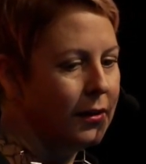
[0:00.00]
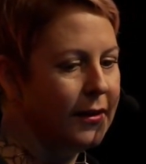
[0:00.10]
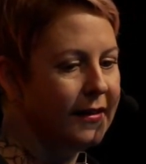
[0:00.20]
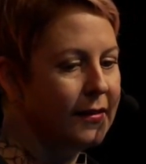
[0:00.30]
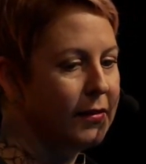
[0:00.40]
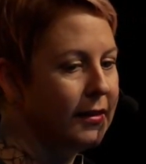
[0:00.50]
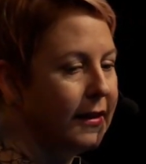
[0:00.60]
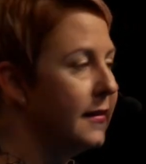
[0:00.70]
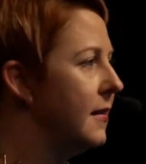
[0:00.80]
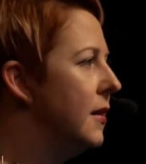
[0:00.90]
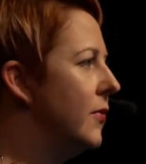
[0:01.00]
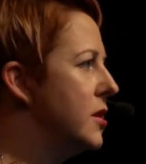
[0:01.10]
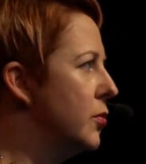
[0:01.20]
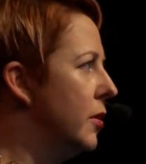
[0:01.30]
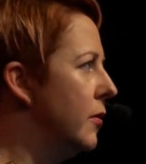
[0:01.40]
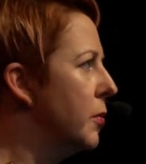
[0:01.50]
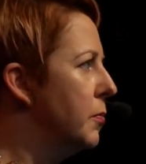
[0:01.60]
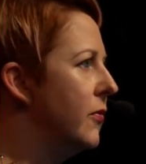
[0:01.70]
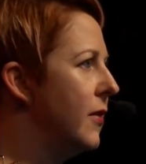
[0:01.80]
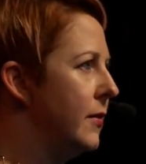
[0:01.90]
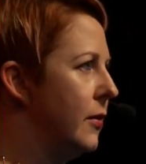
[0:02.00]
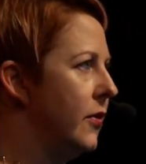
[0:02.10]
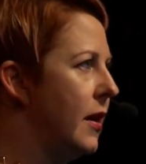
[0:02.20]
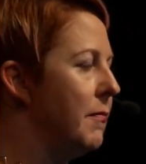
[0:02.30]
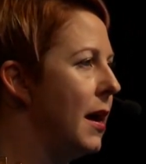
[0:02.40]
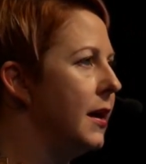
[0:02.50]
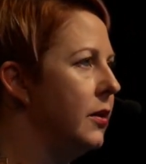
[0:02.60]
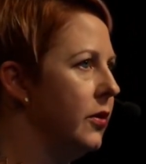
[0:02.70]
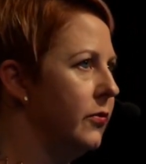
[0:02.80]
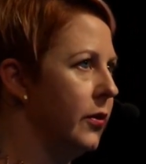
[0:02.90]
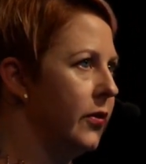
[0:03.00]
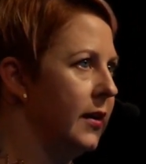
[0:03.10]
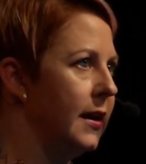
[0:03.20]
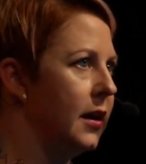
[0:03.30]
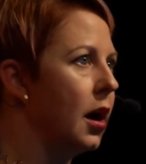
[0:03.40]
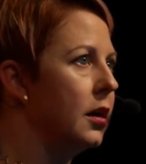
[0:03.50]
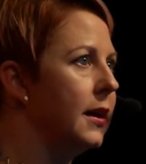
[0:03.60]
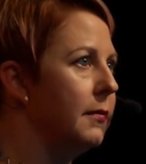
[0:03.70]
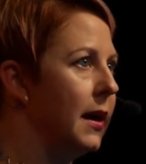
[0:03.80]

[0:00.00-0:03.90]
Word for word: These, these individuals were professors at my university at Carnegie